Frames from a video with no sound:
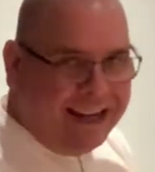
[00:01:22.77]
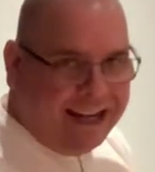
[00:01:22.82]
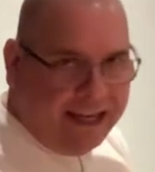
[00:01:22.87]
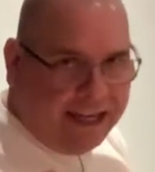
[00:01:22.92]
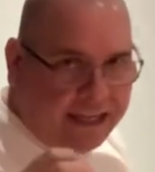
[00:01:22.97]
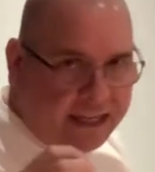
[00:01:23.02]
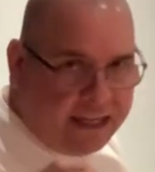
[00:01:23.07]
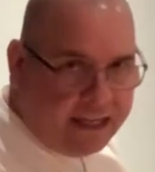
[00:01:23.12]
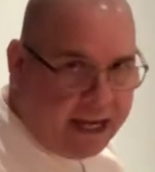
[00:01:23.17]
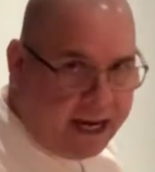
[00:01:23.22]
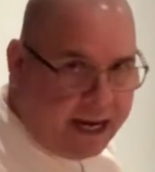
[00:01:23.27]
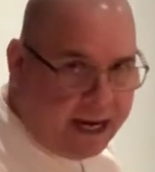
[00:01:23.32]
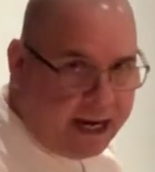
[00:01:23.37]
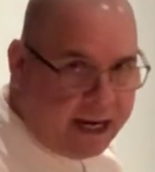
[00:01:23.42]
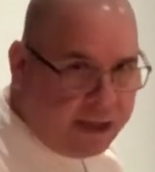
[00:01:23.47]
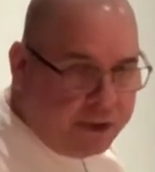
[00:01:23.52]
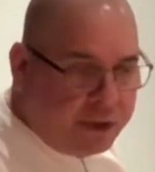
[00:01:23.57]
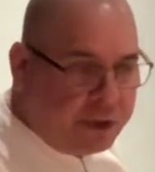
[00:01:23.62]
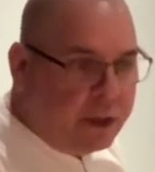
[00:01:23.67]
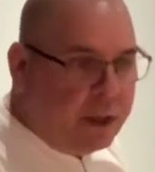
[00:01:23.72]

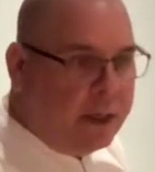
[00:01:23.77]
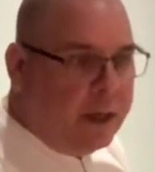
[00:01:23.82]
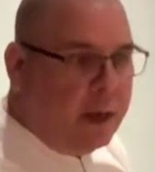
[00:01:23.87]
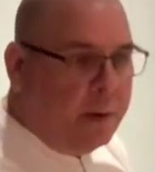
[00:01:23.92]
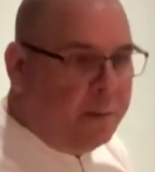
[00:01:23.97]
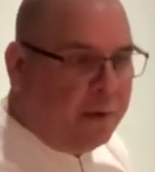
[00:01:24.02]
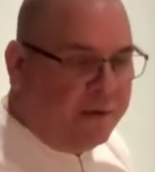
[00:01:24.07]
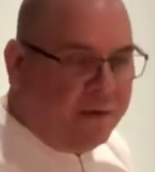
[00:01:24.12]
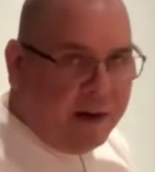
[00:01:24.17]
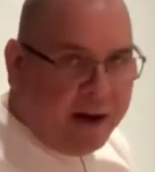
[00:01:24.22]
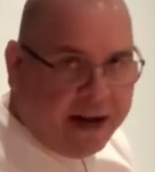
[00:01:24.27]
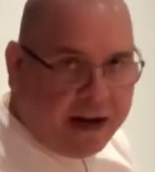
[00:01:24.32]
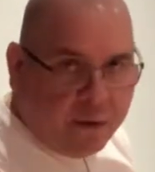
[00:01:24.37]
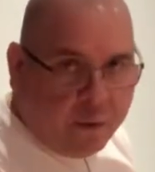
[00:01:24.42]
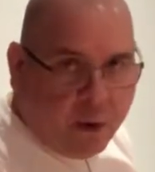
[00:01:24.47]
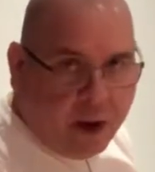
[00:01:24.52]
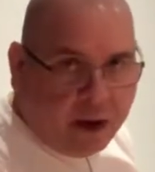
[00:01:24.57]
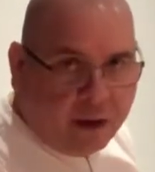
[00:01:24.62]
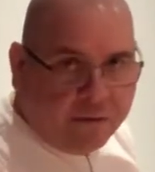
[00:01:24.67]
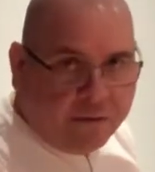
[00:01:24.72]
engage,
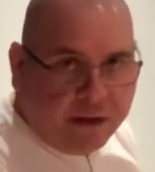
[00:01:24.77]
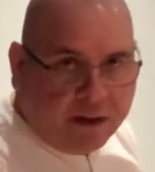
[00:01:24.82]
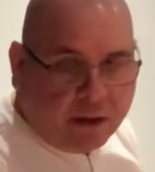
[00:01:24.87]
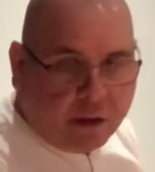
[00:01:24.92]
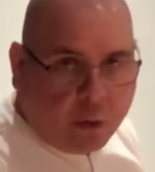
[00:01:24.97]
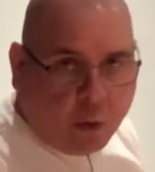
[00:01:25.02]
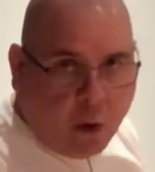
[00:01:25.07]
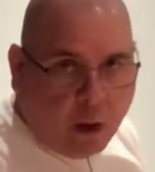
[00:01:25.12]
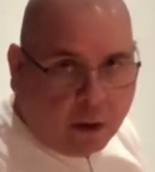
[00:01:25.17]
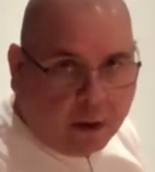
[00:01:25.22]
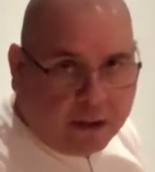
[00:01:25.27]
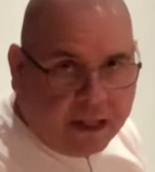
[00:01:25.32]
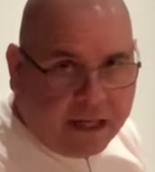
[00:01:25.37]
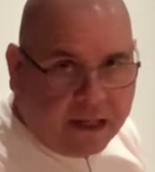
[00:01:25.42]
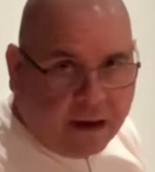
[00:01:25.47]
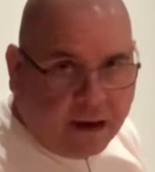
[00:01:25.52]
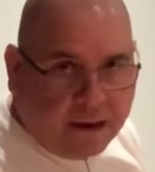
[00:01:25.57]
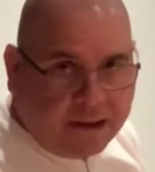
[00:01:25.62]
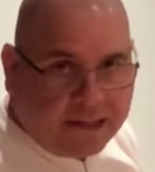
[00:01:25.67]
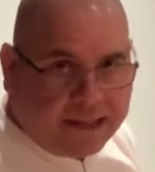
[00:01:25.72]
provide relevant quality
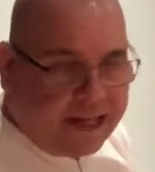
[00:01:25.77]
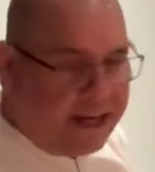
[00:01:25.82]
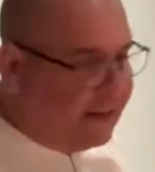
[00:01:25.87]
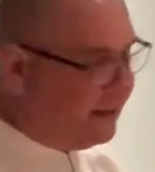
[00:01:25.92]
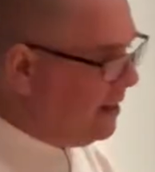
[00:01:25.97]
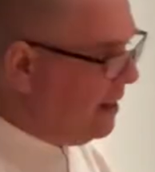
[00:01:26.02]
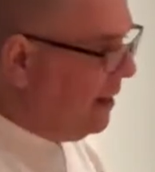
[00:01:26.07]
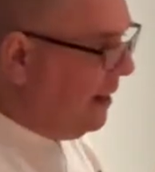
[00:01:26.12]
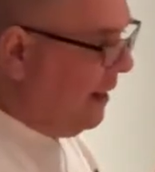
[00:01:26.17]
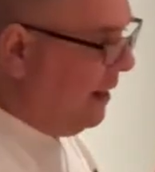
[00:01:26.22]
content,